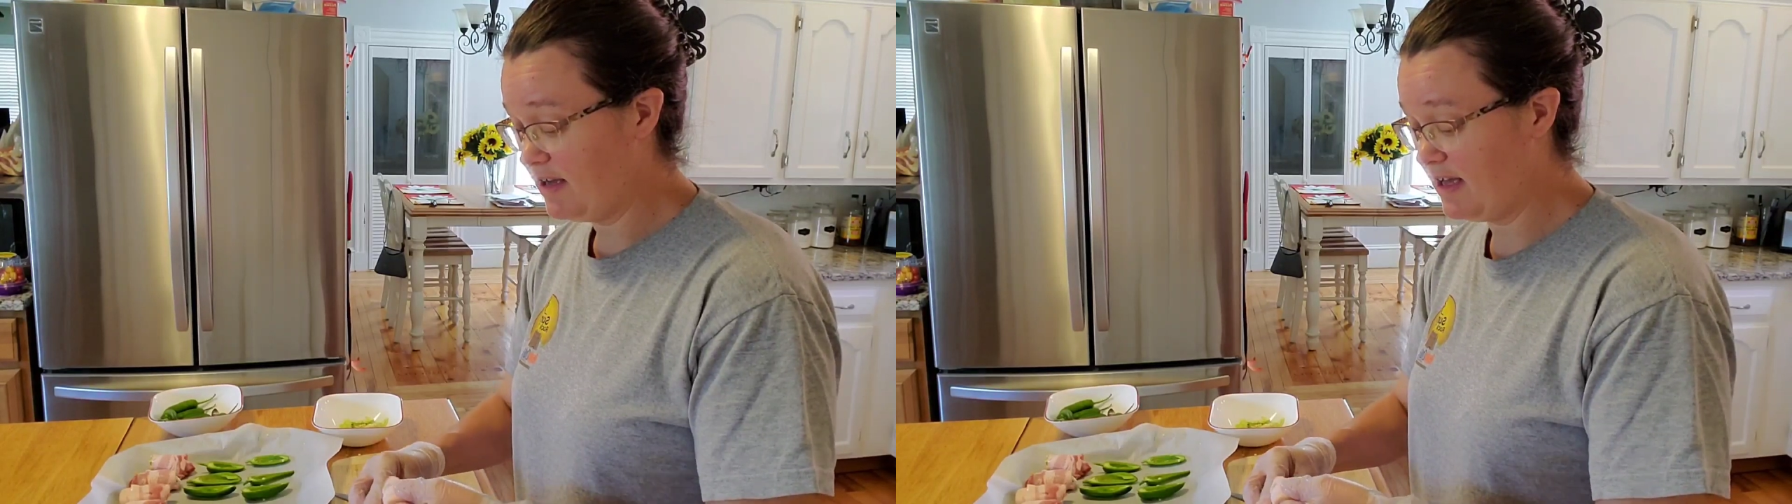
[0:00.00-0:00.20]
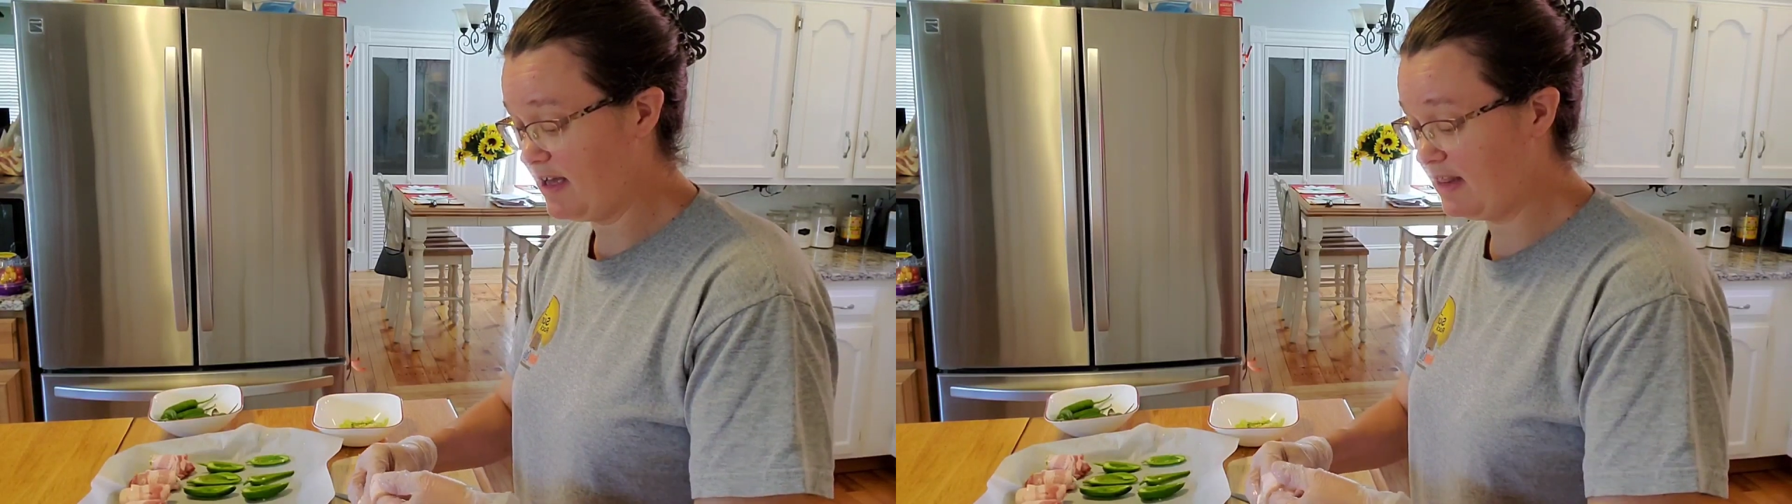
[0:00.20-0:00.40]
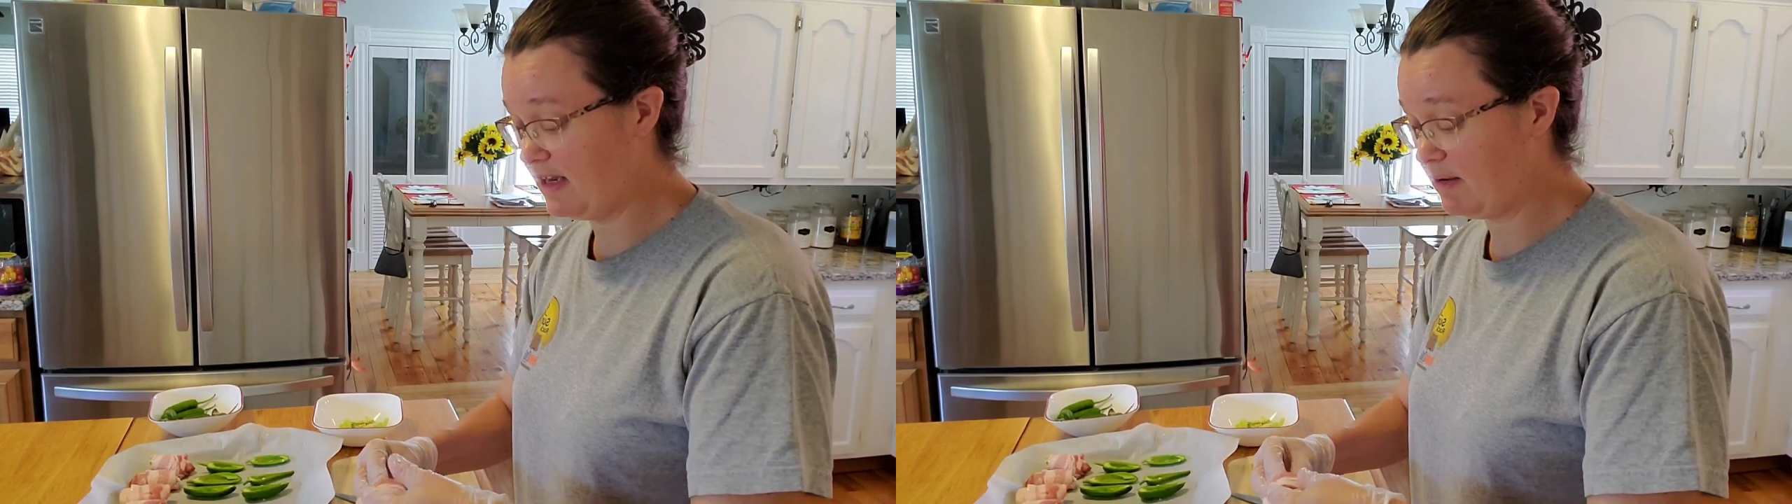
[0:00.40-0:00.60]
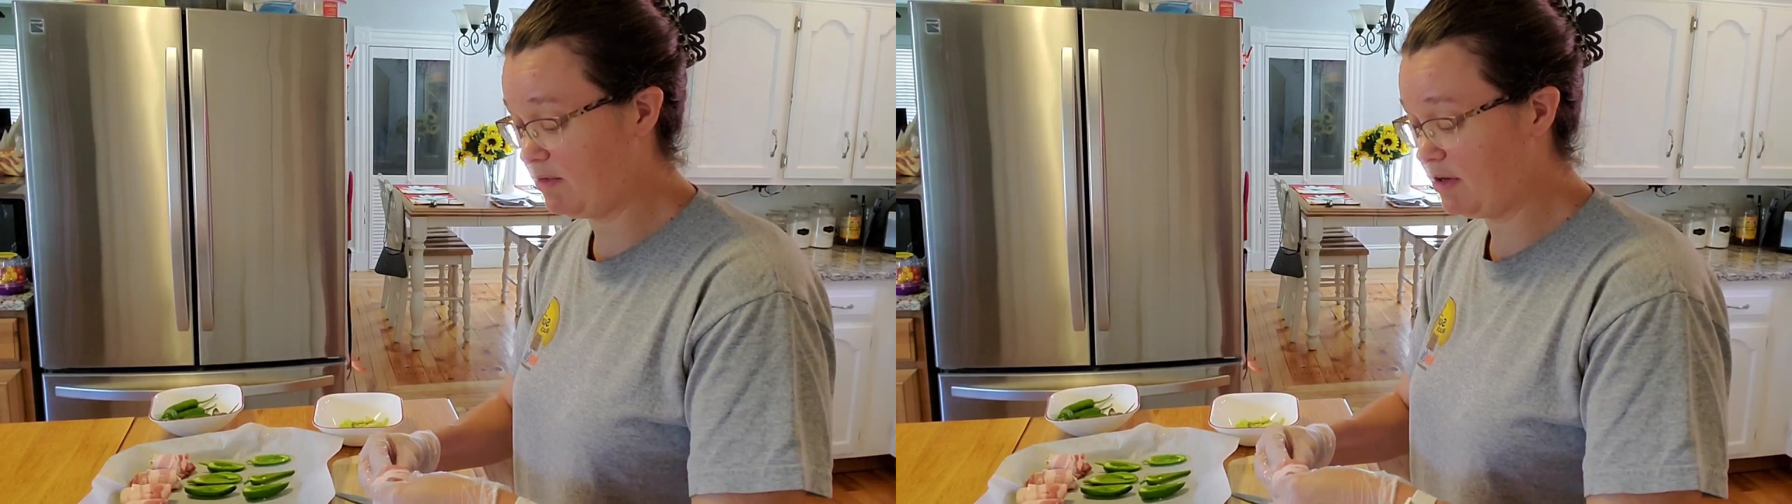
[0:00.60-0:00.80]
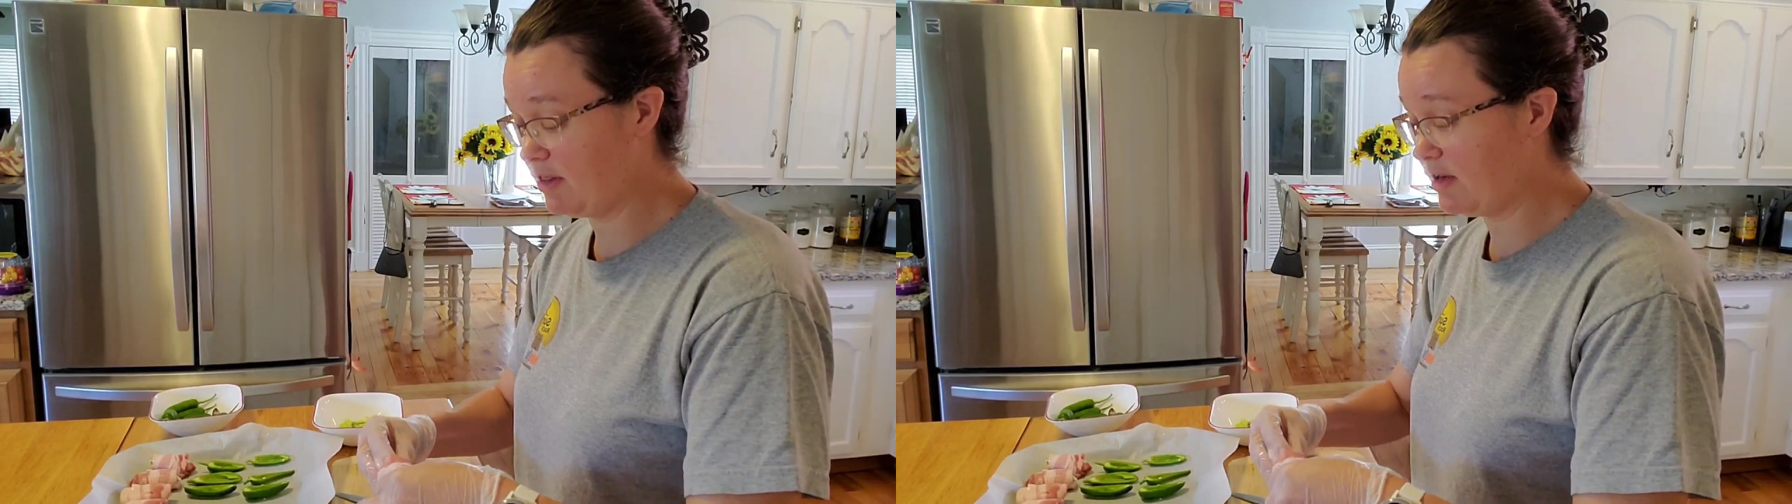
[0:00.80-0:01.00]
and then I'm
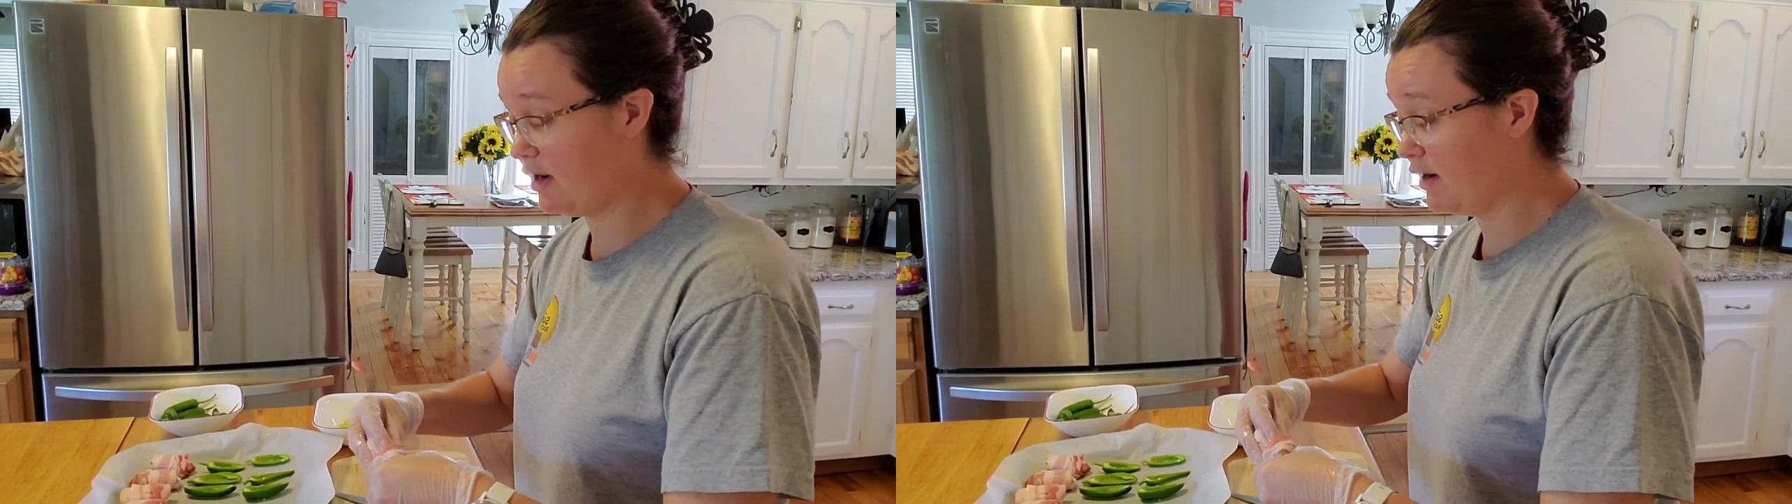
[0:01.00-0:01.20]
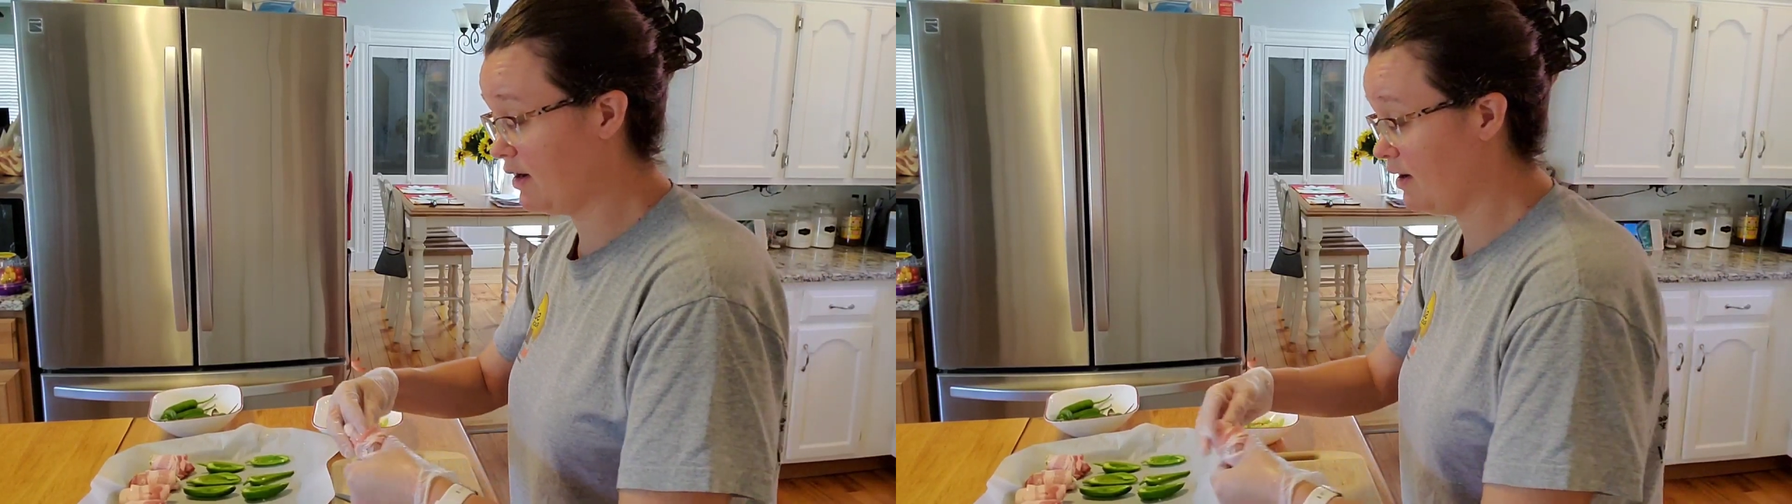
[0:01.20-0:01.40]
going to start